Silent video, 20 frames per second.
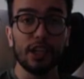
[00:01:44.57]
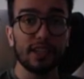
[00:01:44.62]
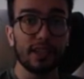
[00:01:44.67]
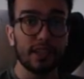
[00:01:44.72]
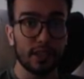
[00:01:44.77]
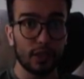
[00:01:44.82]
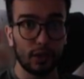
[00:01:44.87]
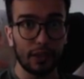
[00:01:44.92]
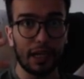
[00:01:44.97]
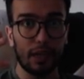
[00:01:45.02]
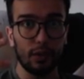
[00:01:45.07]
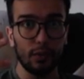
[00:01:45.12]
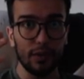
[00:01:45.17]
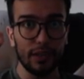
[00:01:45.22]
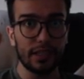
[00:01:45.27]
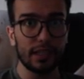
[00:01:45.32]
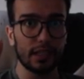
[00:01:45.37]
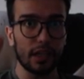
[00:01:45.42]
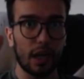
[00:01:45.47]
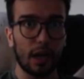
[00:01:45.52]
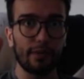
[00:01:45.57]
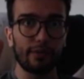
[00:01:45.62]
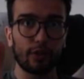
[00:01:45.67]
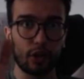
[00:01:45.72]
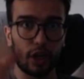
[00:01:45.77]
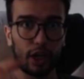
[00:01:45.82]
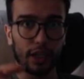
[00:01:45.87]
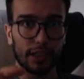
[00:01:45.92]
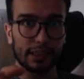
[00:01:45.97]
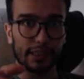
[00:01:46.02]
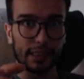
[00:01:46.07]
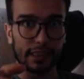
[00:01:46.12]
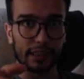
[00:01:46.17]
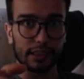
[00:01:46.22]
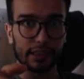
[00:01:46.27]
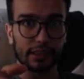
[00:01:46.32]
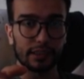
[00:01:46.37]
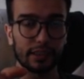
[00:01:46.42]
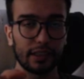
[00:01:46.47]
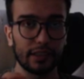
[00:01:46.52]
So now it's time for
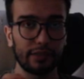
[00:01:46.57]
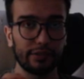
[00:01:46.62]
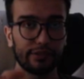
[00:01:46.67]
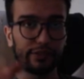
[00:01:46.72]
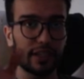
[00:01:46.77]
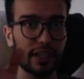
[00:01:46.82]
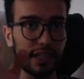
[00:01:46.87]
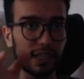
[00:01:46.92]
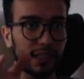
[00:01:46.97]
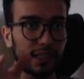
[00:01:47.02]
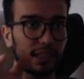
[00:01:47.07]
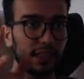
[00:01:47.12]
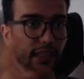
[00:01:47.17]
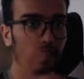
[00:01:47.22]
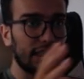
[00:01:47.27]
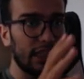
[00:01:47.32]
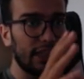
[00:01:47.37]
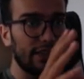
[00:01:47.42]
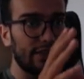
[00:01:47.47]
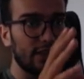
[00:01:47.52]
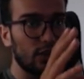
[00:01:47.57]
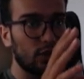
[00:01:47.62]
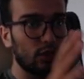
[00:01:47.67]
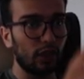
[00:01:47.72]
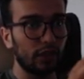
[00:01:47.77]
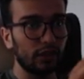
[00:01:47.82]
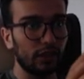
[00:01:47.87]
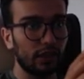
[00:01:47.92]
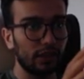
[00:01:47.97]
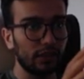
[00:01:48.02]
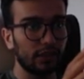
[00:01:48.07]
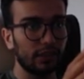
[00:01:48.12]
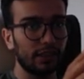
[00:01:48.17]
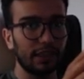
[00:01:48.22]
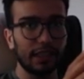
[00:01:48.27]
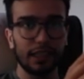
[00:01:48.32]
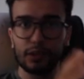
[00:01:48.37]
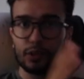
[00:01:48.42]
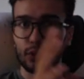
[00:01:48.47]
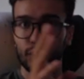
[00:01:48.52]
antique. First, it gives you
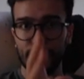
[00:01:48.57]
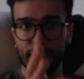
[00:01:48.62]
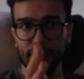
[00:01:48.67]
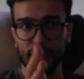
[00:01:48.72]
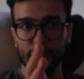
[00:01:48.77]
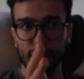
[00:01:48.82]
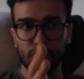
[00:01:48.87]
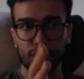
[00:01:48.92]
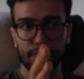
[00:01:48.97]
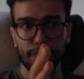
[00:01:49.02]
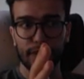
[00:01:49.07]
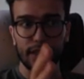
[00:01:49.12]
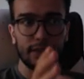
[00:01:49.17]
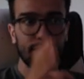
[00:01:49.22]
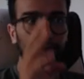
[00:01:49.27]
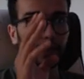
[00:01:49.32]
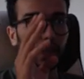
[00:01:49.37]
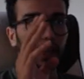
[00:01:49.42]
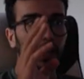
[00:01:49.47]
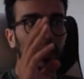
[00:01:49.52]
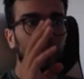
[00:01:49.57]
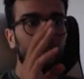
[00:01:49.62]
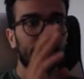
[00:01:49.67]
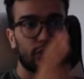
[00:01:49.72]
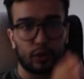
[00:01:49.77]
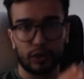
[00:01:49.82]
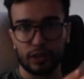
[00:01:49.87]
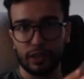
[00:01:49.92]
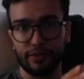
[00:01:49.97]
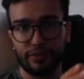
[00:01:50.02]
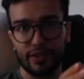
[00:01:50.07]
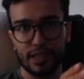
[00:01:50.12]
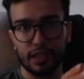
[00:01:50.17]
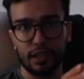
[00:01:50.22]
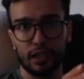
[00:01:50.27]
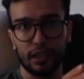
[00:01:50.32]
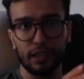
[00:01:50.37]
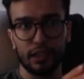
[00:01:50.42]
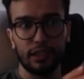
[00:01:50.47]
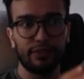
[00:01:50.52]
920 HP, 40
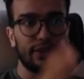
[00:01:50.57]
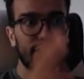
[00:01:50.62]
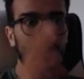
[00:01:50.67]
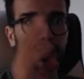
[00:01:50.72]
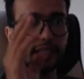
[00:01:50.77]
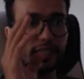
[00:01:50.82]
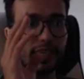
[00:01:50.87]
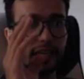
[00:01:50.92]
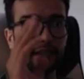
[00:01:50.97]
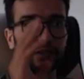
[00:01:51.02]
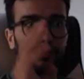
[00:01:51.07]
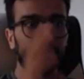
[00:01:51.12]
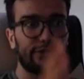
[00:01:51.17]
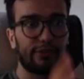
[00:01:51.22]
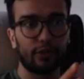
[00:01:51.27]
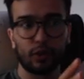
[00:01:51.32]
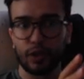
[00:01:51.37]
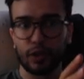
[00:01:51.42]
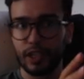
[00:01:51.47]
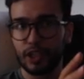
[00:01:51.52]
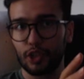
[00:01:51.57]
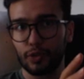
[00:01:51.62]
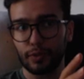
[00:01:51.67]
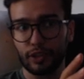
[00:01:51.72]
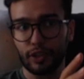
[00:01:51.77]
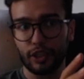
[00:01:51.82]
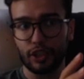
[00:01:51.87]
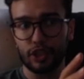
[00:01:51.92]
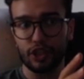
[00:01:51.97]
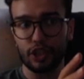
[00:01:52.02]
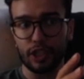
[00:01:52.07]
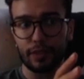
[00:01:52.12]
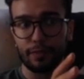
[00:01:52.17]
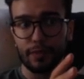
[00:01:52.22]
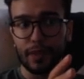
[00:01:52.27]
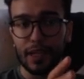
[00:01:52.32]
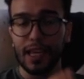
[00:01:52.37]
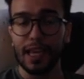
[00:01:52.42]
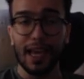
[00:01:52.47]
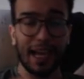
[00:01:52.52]
physical defense, and 4 HP regen,
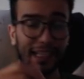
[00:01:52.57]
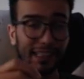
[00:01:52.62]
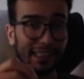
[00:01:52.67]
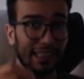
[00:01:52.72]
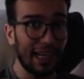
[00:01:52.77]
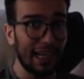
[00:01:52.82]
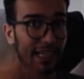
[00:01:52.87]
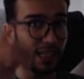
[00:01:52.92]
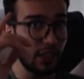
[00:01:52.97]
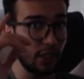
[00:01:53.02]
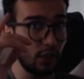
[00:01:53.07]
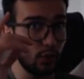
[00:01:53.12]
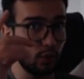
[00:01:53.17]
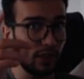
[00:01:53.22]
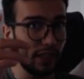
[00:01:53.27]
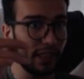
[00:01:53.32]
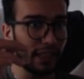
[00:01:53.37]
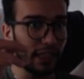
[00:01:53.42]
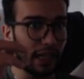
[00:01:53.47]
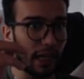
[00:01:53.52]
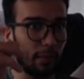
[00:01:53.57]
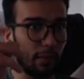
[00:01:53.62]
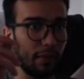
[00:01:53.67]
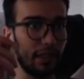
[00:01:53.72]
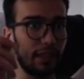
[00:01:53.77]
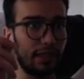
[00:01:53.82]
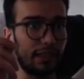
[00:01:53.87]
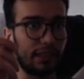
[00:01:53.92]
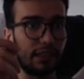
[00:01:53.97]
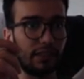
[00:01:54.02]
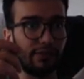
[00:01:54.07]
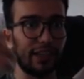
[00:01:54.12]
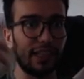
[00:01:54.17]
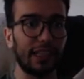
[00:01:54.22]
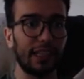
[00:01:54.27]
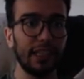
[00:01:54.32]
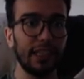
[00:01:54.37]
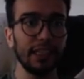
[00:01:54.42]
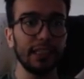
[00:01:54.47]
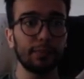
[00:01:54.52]
and has a unique ability.
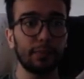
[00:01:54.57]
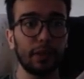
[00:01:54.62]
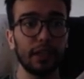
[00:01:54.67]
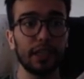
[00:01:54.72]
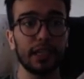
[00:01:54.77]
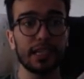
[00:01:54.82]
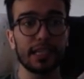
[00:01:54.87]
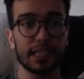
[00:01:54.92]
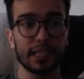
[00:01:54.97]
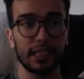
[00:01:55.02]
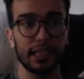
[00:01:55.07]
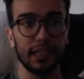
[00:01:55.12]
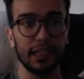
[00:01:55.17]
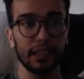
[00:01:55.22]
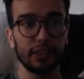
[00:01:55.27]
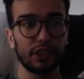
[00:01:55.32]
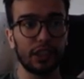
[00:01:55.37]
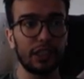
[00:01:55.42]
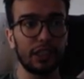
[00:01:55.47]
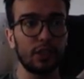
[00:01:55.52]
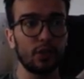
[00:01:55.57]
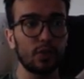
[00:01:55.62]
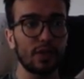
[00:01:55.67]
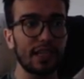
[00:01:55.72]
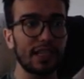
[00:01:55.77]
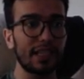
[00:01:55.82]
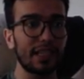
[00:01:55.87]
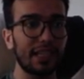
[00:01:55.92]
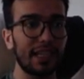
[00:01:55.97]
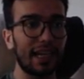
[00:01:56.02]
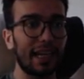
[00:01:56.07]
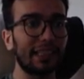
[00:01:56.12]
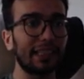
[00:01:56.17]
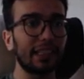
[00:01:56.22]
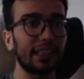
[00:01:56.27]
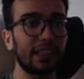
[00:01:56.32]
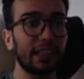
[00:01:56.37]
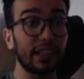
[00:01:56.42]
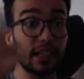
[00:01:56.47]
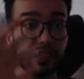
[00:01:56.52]
When hit by a skill, reduces the
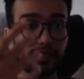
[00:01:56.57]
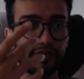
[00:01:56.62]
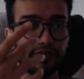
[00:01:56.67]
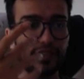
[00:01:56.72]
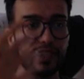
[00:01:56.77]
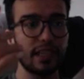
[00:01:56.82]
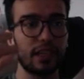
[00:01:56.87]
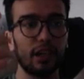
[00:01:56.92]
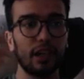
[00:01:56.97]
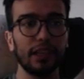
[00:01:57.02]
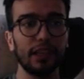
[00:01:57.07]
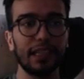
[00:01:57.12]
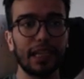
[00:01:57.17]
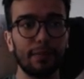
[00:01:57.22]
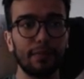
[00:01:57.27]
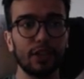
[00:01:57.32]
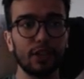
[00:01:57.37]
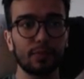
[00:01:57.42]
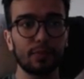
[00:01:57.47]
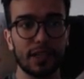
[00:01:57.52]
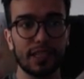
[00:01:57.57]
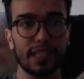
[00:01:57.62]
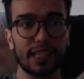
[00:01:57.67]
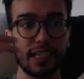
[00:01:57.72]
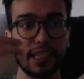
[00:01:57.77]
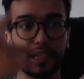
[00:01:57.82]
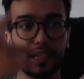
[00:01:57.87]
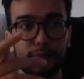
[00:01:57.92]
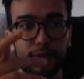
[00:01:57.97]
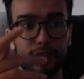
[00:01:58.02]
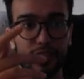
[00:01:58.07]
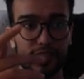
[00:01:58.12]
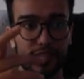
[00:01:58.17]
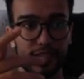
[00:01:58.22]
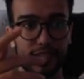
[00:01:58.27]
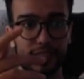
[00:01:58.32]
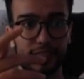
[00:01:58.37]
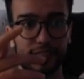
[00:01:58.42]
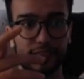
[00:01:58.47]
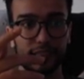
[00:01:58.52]
attacker's physical damage by
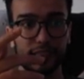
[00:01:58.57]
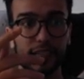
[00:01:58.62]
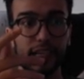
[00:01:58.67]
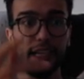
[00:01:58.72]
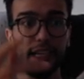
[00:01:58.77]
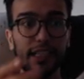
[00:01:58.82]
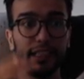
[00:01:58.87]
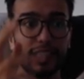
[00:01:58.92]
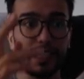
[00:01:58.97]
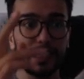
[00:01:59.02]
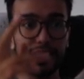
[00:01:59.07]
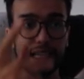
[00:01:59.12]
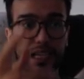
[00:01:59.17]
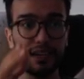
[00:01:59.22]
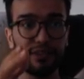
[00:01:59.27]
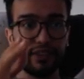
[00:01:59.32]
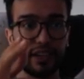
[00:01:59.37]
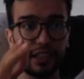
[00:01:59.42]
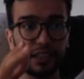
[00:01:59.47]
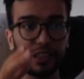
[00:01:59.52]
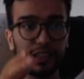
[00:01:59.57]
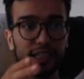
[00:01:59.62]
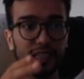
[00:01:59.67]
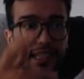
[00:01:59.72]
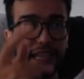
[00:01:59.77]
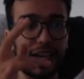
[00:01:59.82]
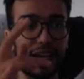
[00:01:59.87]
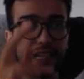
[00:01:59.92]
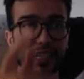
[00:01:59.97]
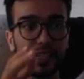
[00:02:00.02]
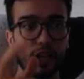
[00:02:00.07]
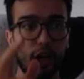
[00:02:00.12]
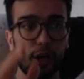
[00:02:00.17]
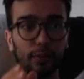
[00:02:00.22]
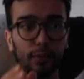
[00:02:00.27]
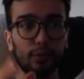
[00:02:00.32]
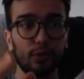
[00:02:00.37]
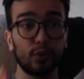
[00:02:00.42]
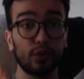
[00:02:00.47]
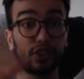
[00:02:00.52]
6%. This effect stacks
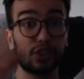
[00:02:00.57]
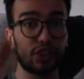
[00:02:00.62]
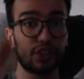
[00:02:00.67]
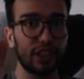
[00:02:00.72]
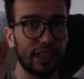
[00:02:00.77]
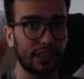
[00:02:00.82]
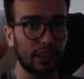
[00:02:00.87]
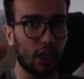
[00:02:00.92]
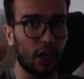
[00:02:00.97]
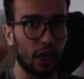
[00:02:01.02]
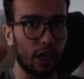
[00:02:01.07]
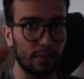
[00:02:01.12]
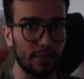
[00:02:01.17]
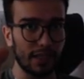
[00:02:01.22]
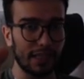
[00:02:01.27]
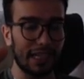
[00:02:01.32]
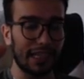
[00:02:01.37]
up to 3 times.